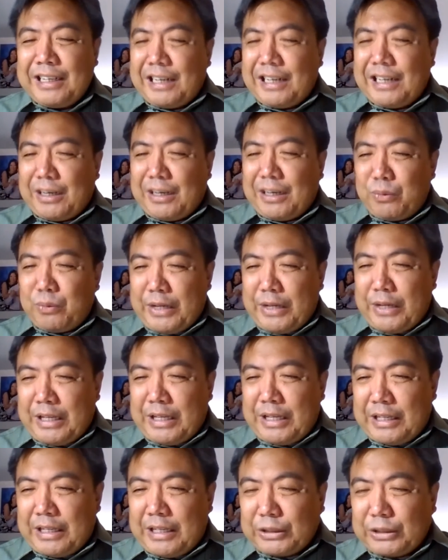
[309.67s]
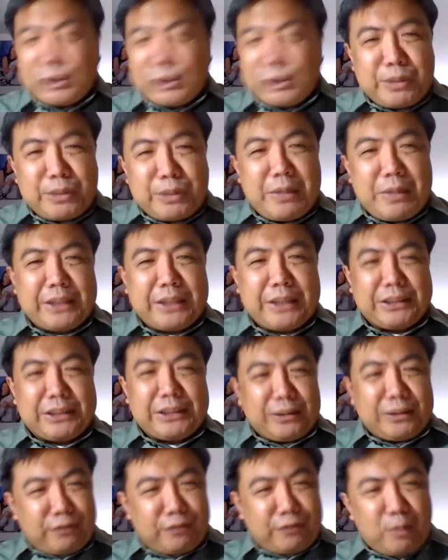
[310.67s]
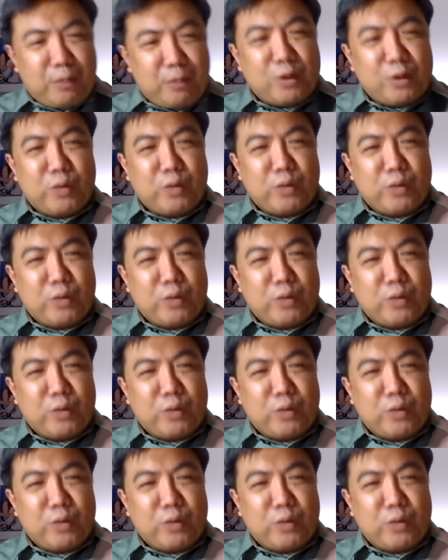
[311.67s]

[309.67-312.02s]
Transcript: Uh, we surmise that from what